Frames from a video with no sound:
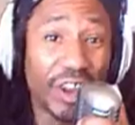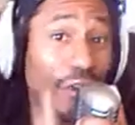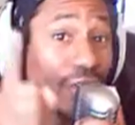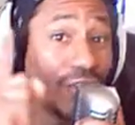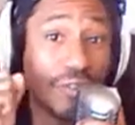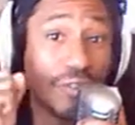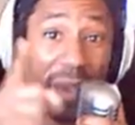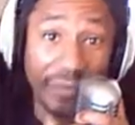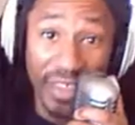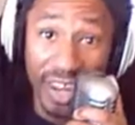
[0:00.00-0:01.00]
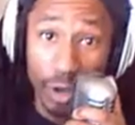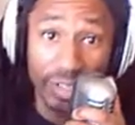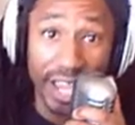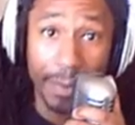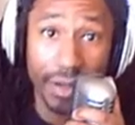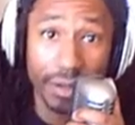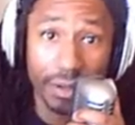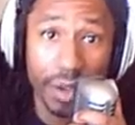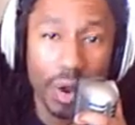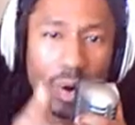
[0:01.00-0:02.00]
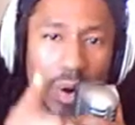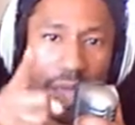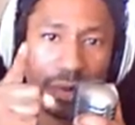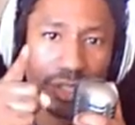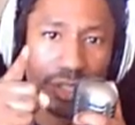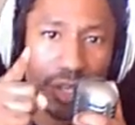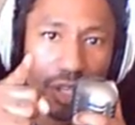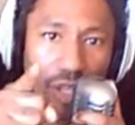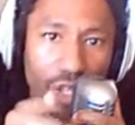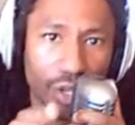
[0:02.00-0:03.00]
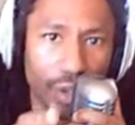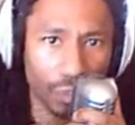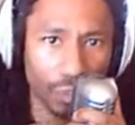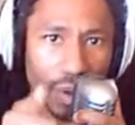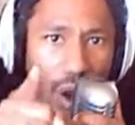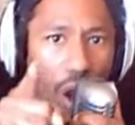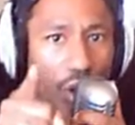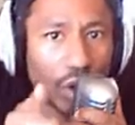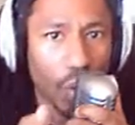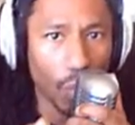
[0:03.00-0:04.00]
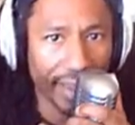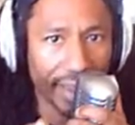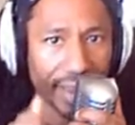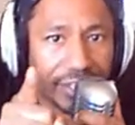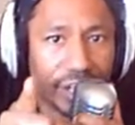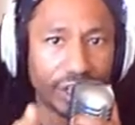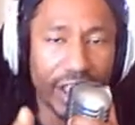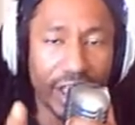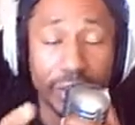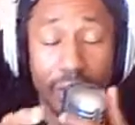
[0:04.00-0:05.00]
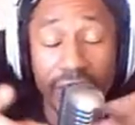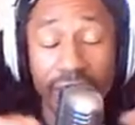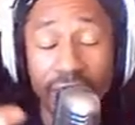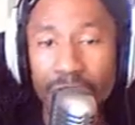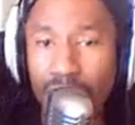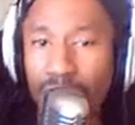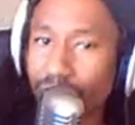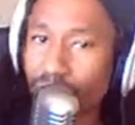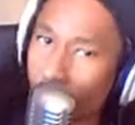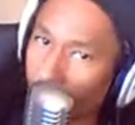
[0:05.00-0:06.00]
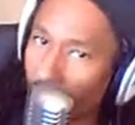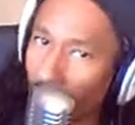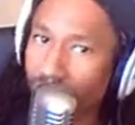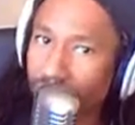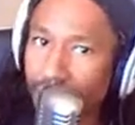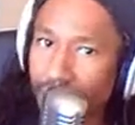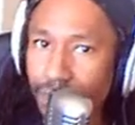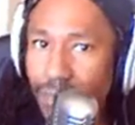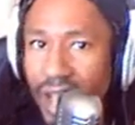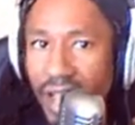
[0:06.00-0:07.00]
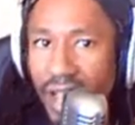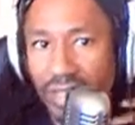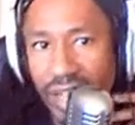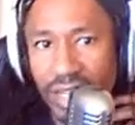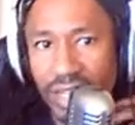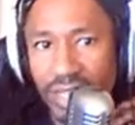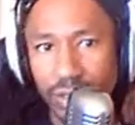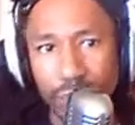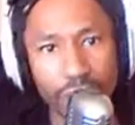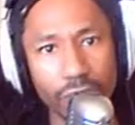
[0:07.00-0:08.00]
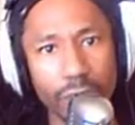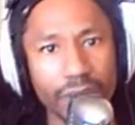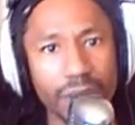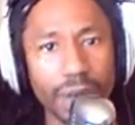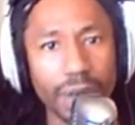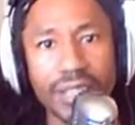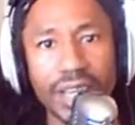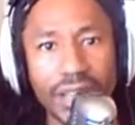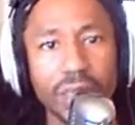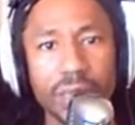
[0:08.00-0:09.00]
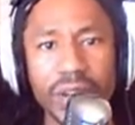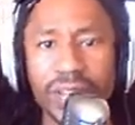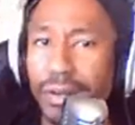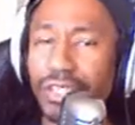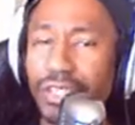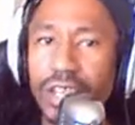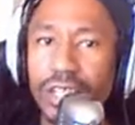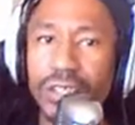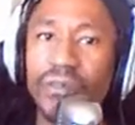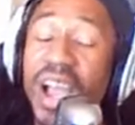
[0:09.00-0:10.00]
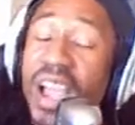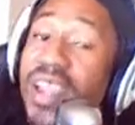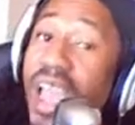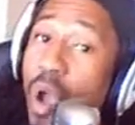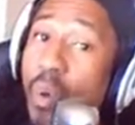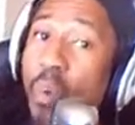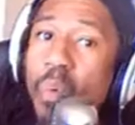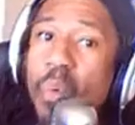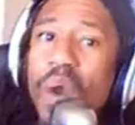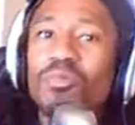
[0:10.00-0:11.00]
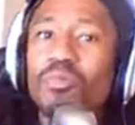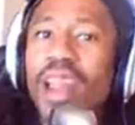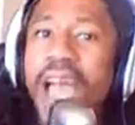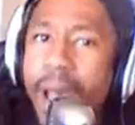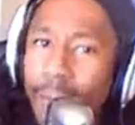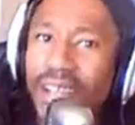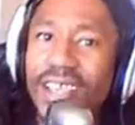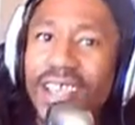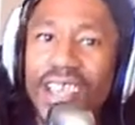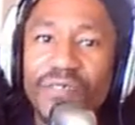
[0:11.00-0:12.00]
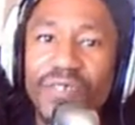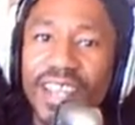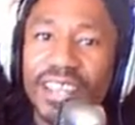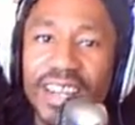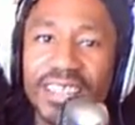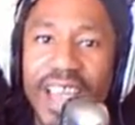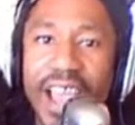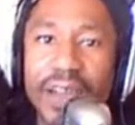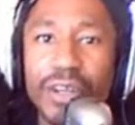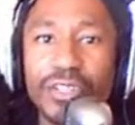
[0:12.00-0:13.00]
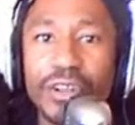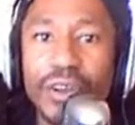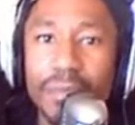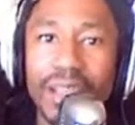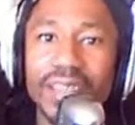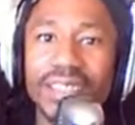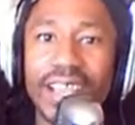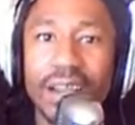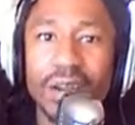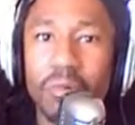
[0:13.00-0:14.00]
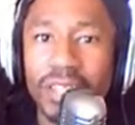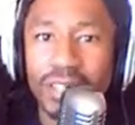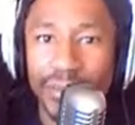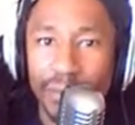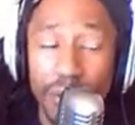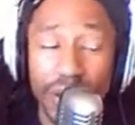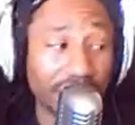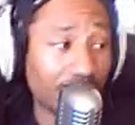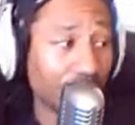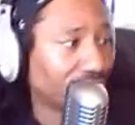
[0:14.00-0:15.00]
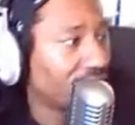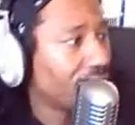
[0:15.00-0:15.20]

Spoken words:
there. You better videotape it, or else you are going to jail. Now, in the midst of all of this, I decided to do a little bit of spontaneous research to find out what would happen if I needed to have an attorney because I got arrested for prostitution.